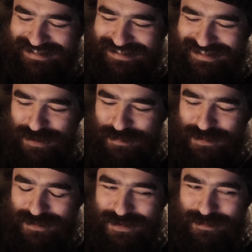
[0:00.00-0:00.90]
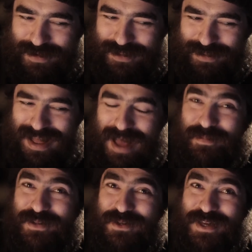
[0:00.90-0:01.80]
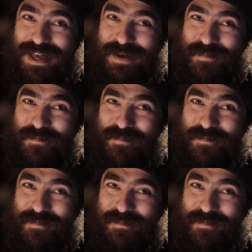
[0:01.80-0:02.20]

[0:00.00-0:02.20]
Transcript: Hope you're doing well. Happy New Year.